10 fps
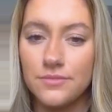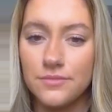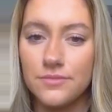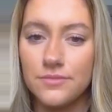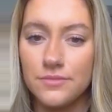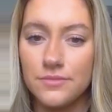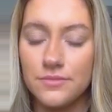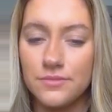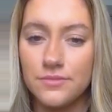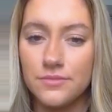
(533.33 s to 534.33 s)

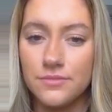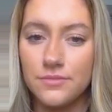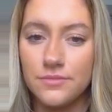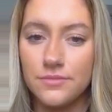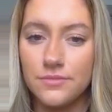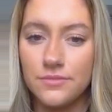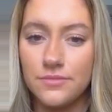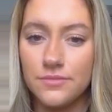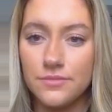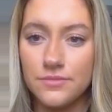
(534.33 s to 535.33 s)

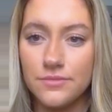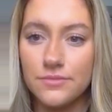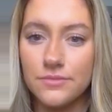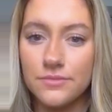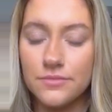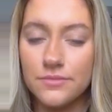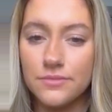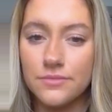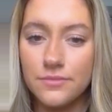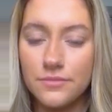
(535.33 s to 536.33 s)

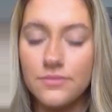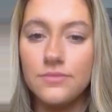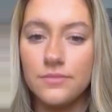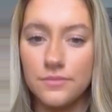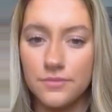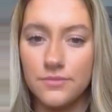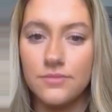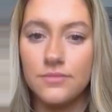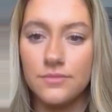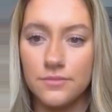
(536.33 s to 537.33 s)

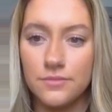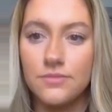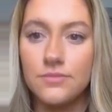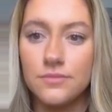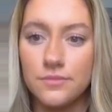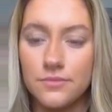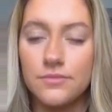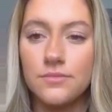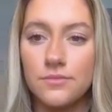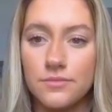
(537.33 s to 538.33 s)

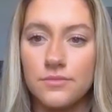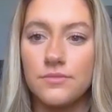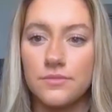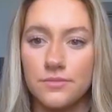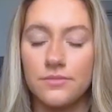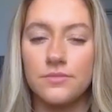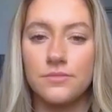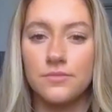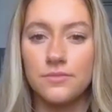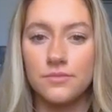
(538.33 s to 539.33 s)

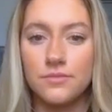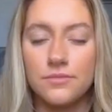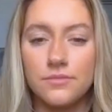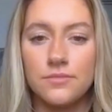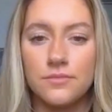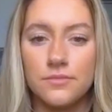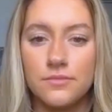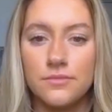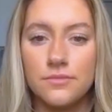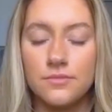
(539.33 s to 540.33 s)
The person shown says nothing.